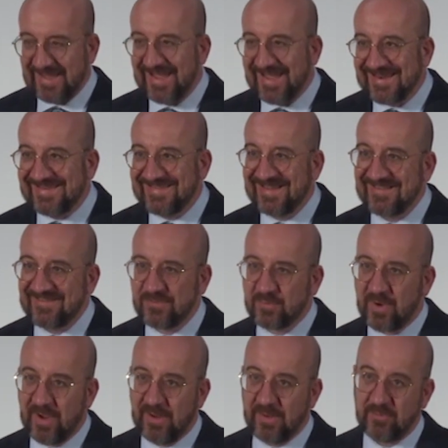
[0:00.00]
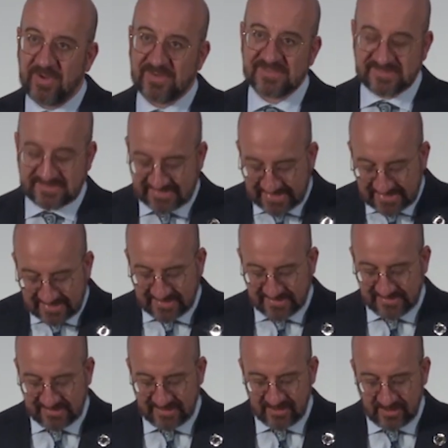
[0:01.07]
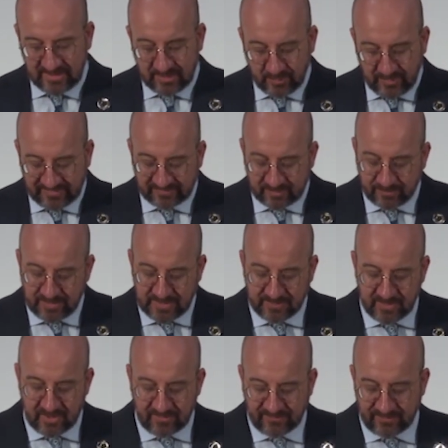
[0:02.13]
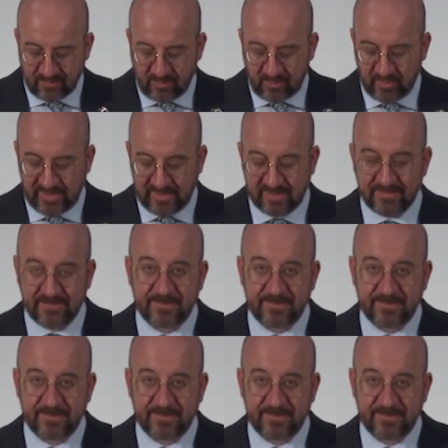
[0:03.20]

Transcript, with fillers: And that's why we are standing with the people of Ukraine.